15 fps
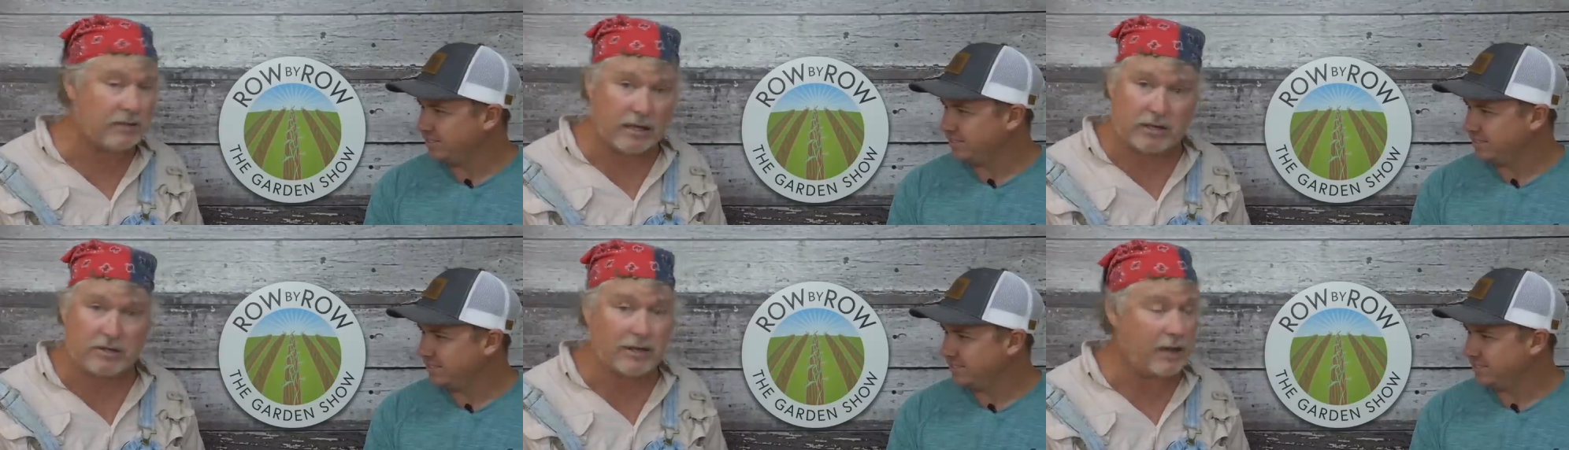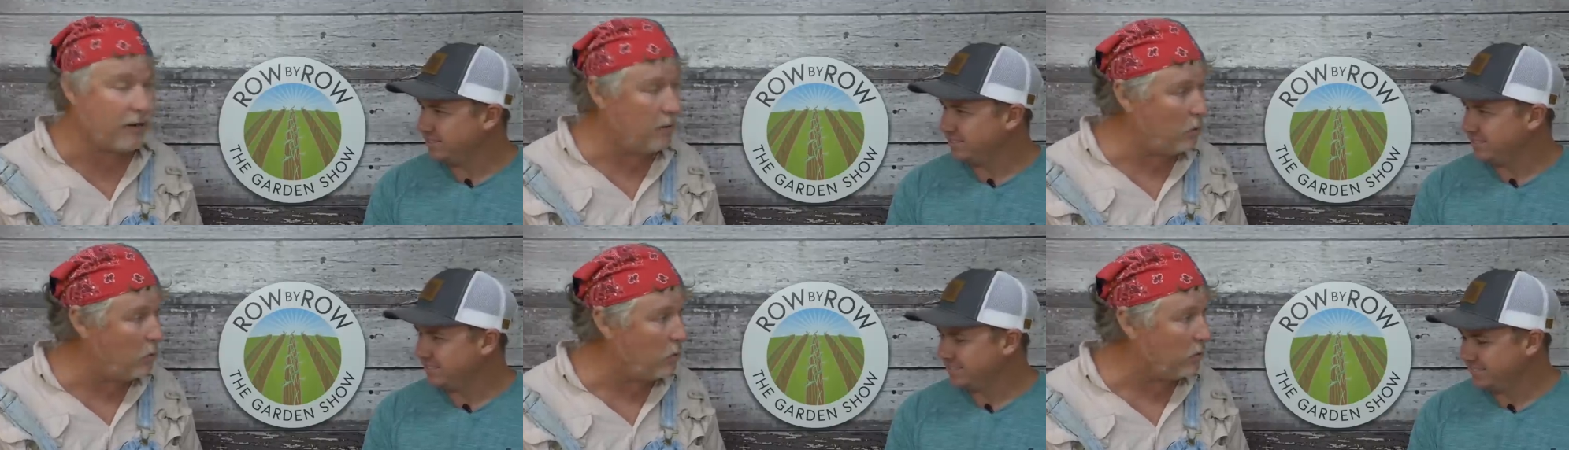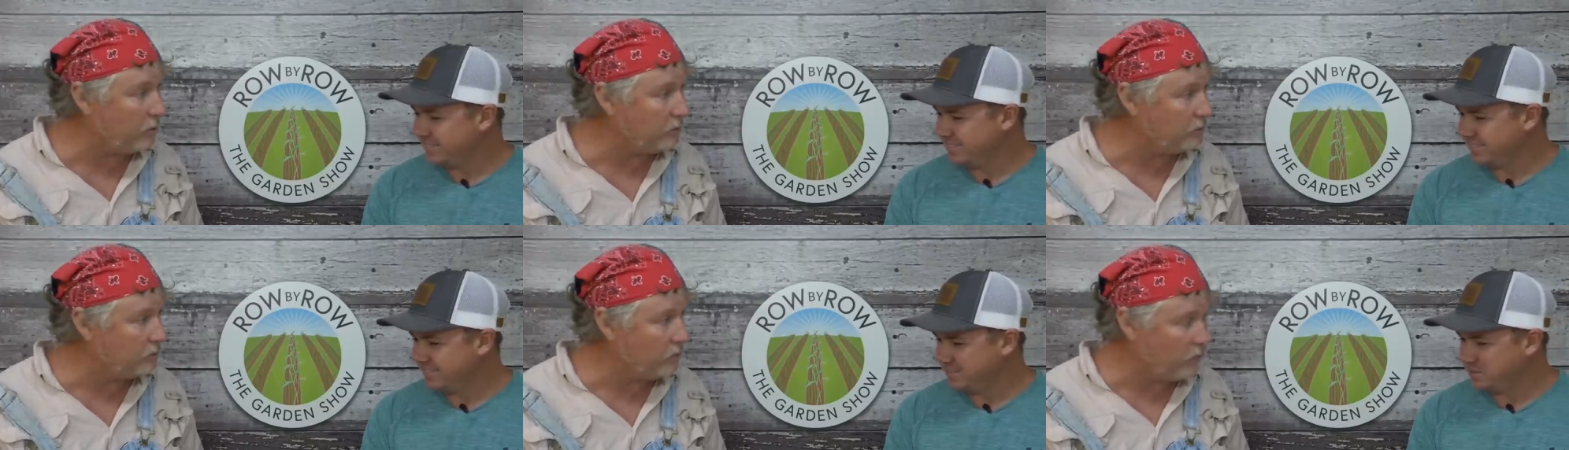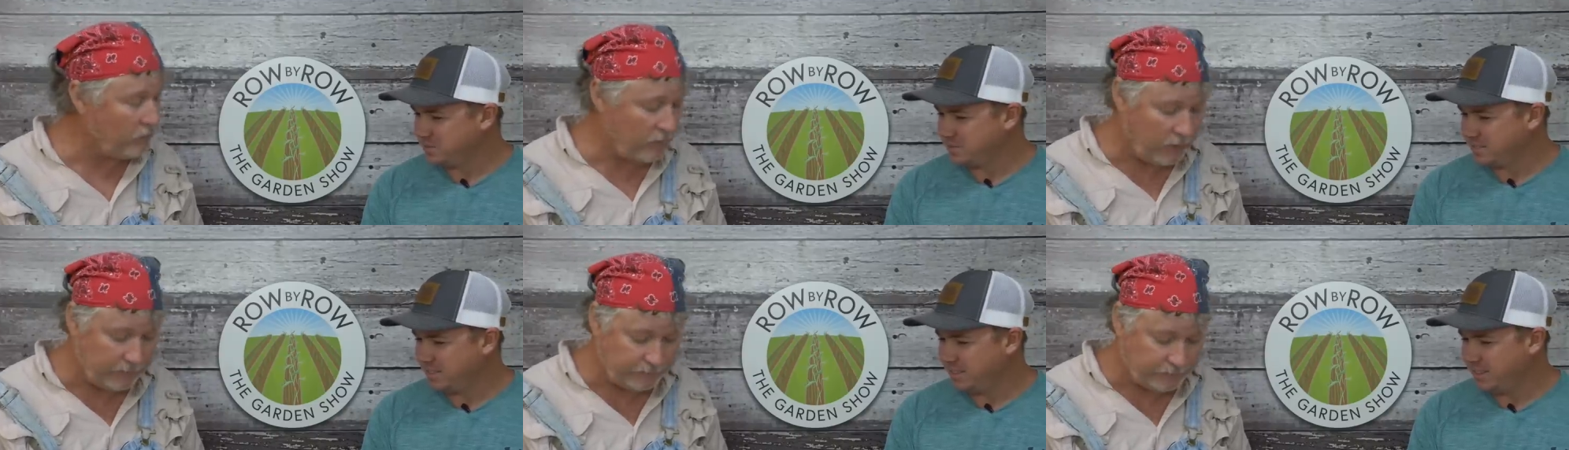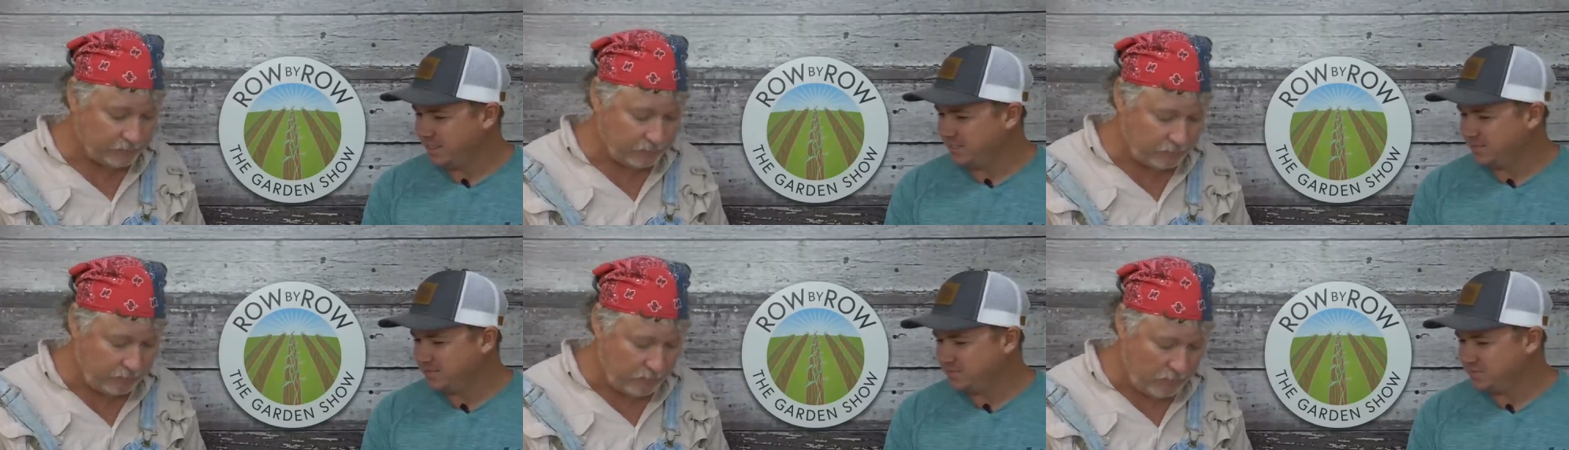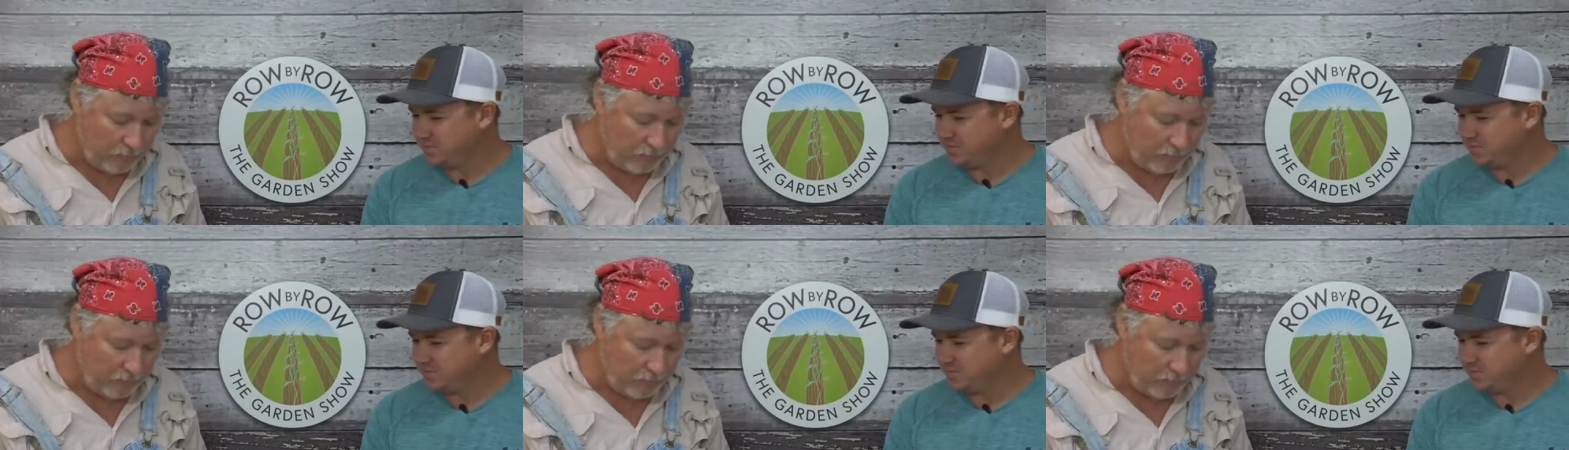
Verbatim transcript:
Speaker 1: It tastes like corn. Yeah.